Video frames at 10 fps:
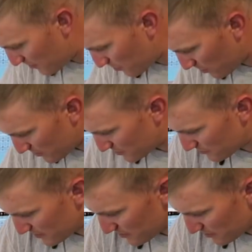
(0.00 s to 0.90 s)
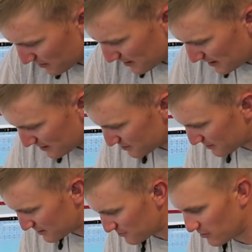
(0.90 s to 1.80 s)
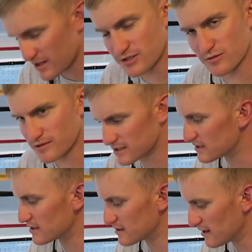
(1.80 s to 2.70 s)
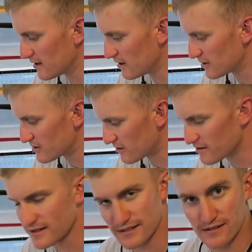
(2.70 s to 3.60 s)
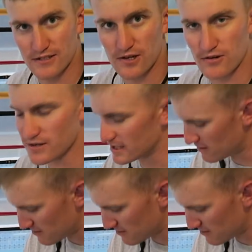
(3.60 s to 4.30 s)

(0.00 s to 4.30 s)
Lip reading: but I've been wanting to reorganize. We got some ray swimmers here. Dirty, dirty,